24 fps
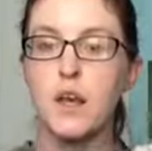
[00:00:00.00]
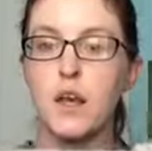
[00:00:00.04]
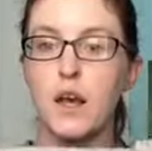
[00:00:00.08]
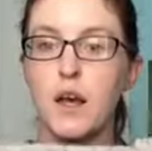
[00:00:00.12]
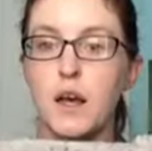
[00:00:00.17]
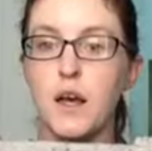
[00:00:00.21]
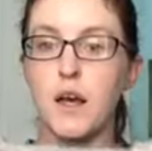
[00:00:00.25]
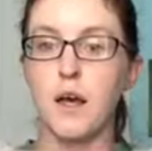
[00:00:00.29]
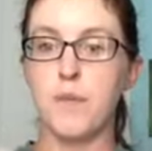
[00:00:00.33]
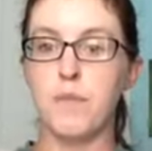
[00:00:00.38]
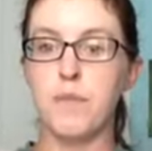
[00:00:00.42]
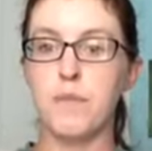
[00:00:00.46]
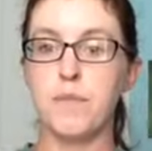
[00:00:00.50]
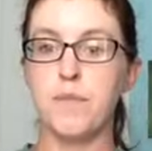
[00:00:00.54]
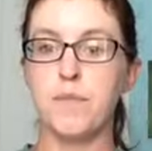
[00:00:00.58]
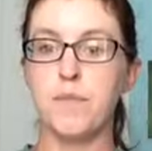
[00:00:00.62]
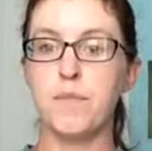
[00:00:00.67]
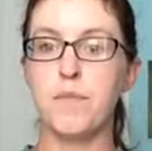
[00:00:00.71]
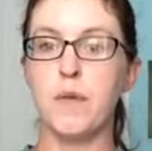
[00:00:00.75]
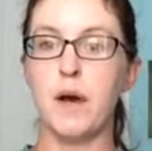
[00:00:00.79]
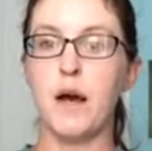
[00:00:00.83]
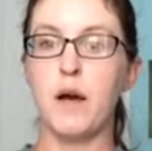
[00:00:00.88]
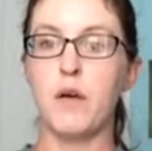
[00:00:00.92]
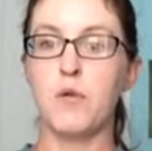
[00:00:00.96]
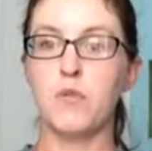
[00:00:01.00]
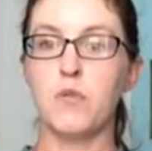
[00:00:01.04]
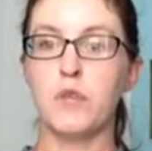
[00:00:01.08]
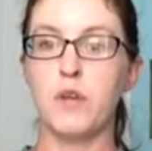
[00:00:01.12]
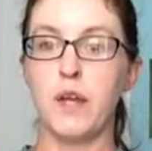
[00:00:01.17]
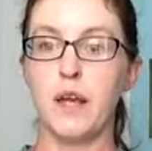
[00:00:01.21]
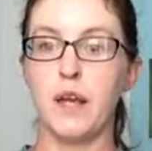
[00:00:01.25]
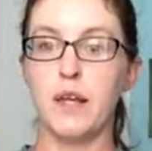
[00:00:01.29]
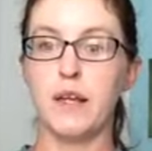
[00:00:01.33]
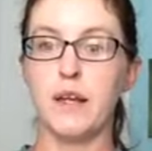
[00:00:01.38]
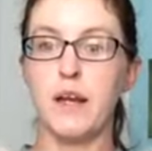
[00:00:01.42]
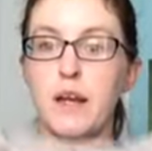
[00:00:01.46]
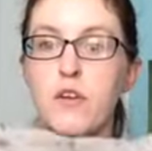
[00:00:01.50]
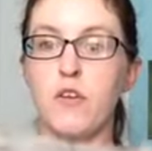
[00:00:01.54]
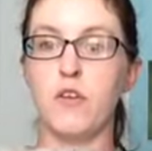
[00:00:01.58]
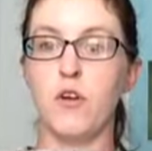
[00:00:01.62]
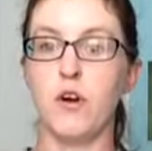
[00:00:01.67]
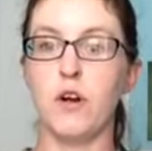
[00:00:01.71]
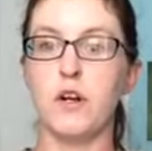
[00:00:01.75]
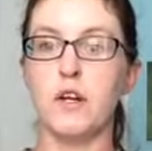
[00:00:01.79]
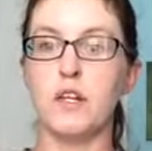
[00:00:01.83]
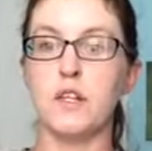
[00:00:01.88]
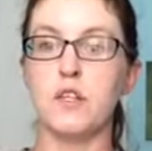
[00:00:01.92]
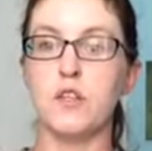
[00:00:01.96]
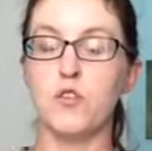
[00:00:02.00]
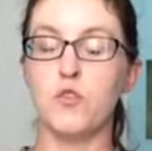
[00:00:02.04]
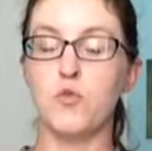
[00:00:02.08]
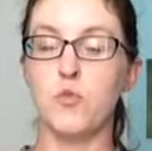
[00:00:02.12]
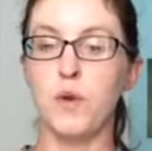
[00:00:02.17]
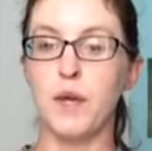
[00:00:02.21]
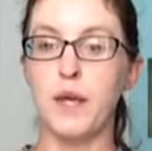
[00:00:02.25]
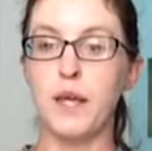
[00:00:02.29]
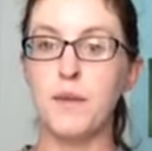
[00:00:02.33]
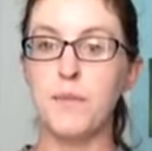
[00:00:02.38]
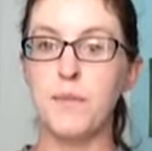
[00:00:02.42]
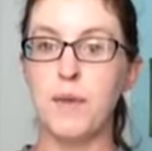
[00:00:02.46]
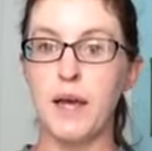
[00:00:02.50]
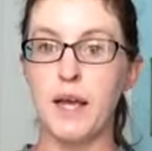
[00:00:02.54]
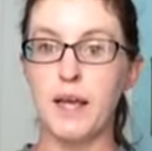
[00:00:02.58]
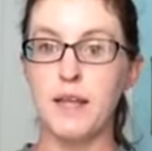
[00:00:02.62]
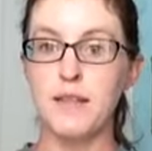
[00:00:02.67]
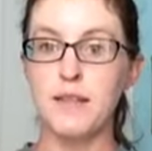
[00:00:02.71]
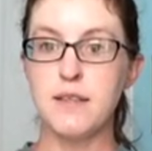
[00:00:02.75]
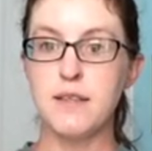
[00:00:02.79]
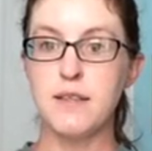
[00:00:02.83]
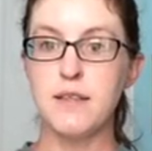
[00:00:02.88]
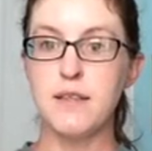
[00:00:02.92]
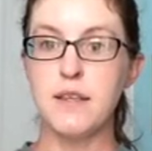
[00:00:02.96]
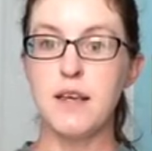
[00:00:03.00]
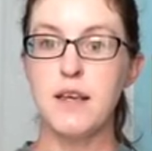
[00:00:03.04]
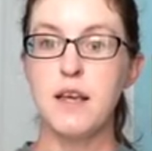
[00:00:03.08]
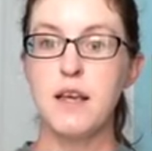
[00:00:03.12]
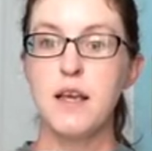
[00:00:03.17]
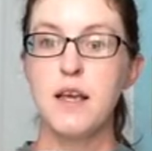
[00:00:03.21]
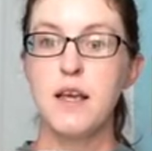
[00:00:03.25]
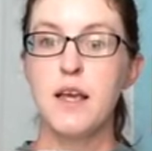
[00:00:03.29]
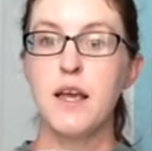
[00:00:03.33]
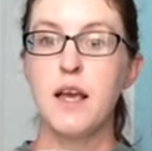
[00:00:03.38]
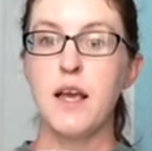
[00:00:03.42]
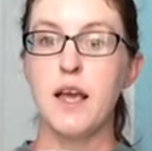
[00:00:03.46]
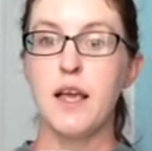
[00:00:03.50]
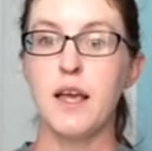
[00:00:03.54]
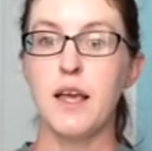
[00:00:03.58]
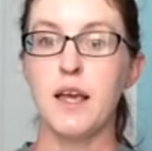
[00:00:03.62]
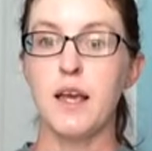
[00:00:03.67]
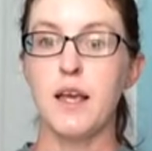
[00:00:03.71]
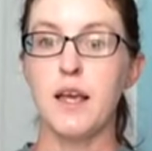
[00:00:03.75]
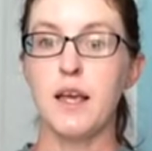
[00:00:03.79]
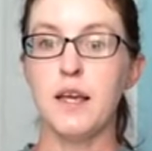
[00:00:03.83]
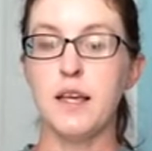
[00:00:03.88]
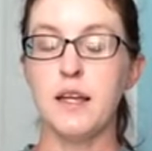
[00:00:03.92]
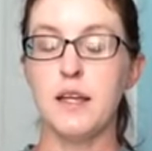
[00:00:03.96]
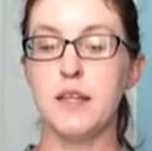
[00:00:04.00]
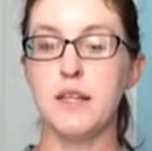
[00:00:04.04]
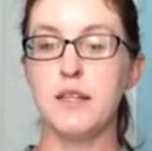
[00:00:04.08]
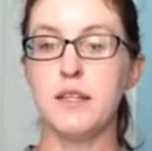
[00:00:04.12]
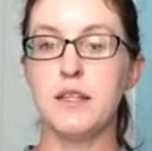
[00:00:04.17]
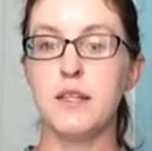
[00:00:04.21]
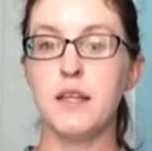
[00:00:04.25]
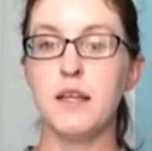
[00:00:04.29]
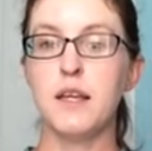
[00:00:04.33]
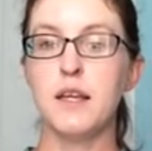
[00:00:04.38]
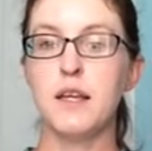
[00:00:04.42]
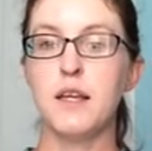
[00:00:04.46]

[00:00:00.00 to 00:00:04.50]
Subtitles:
My own hand-dyed yarn. It's a tweed base, and